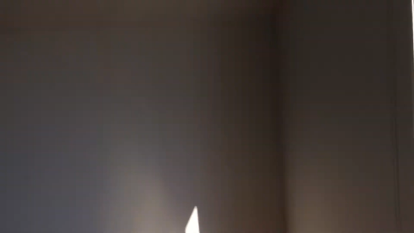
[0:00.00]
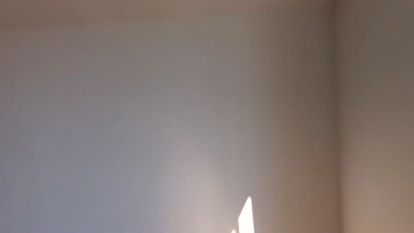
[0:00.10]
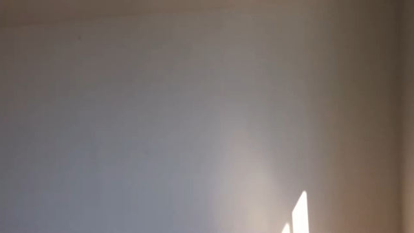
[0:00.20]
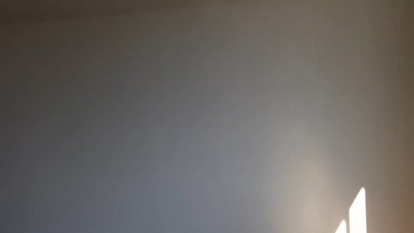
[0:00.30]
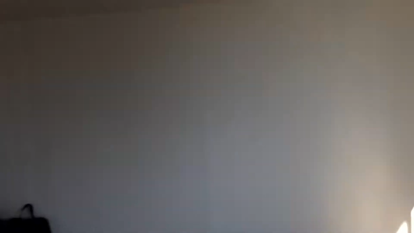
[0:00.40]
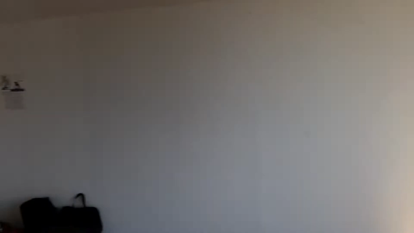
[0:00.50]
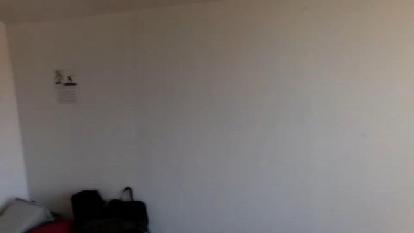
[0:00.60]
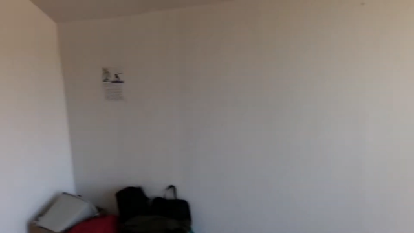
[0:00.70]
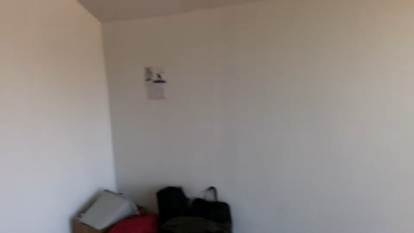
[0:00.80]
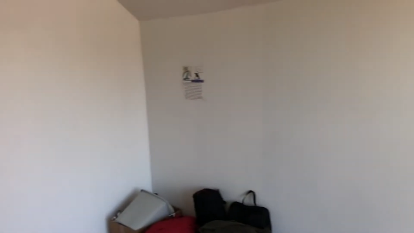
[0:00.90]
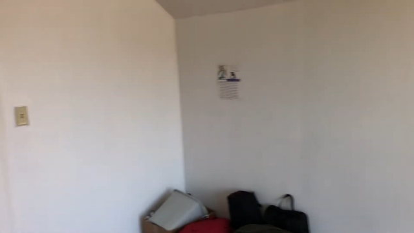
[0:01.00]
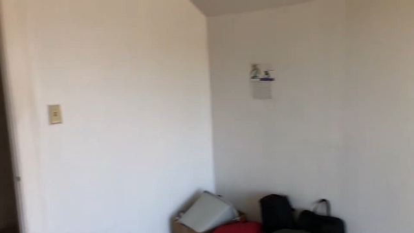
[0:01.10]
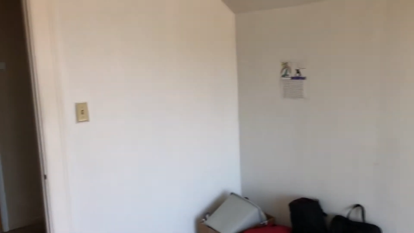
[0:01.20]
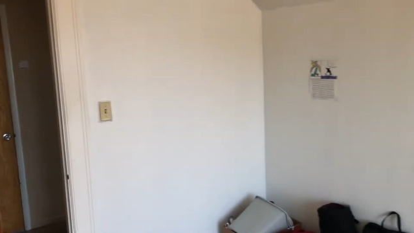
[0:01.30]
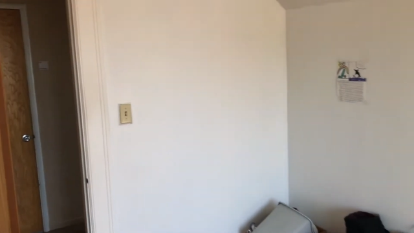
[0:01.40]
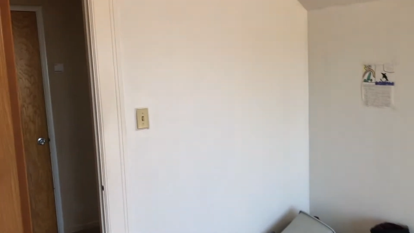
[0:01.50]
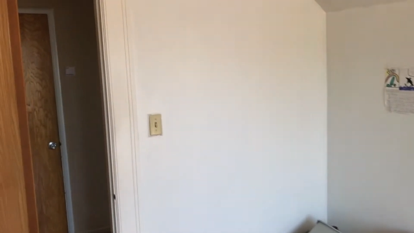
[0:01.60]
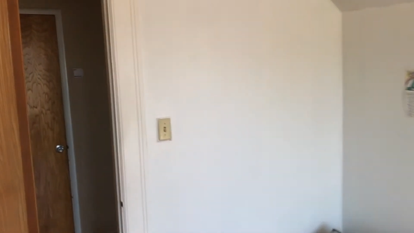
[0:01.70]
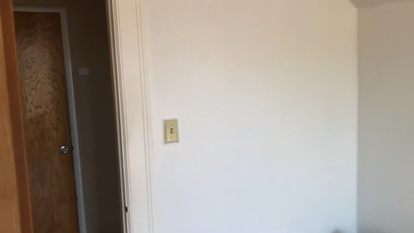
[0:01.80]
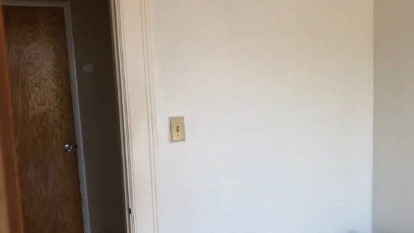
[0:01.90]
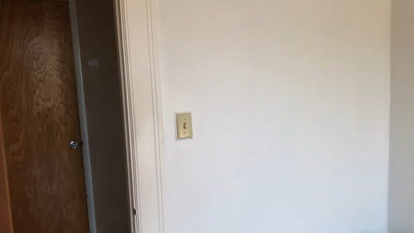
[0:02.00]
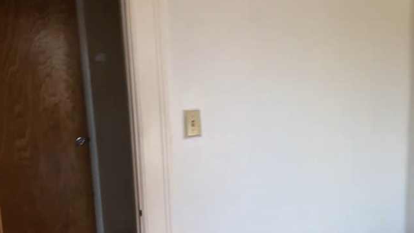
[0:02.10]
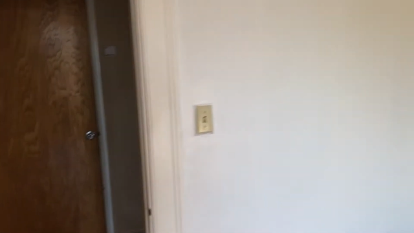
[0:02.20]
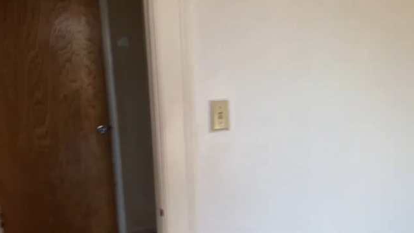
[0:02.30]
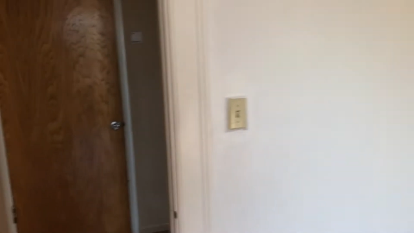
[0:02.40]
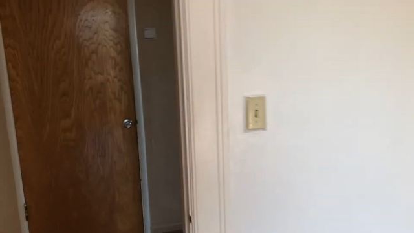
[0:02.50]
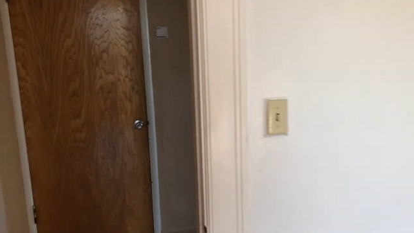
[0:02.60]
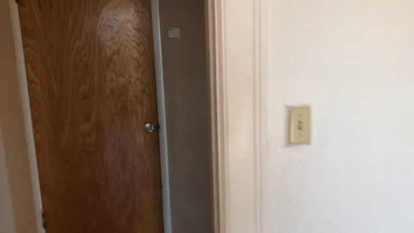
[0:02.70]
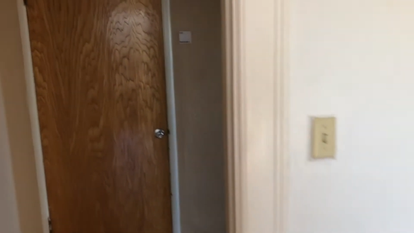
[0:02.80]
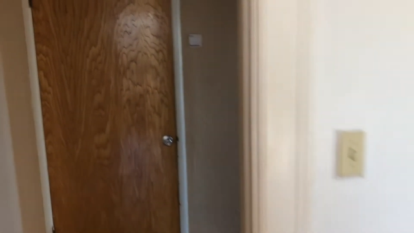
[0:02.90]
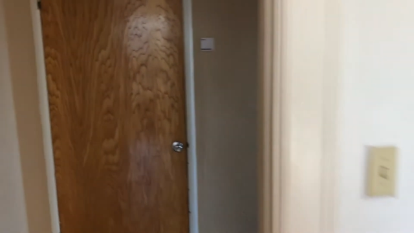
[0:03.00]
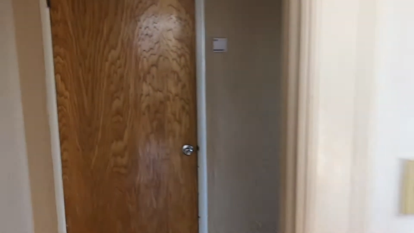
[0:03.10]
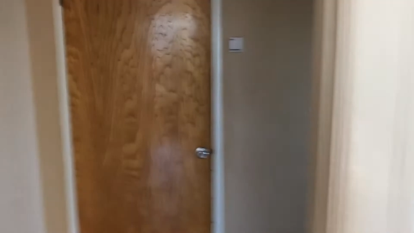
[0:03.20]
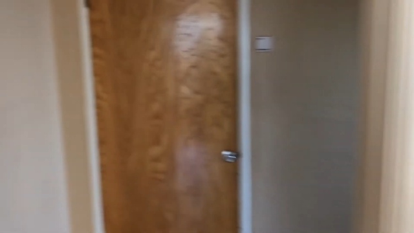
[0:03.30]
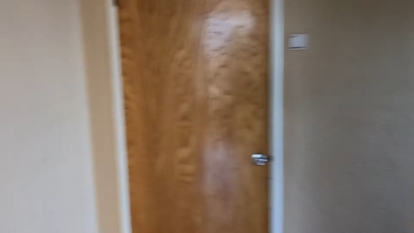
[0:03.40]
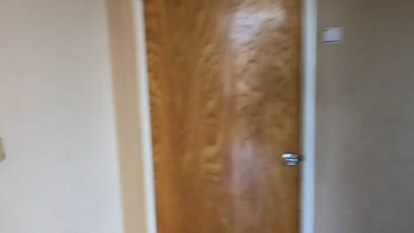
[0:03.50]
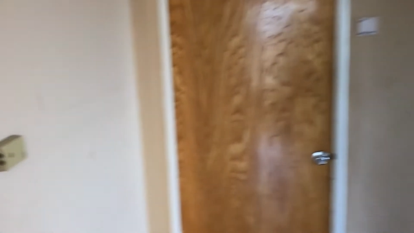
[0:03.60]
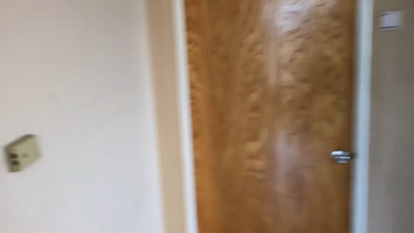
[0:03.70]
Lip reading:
[unreadable: no face in view]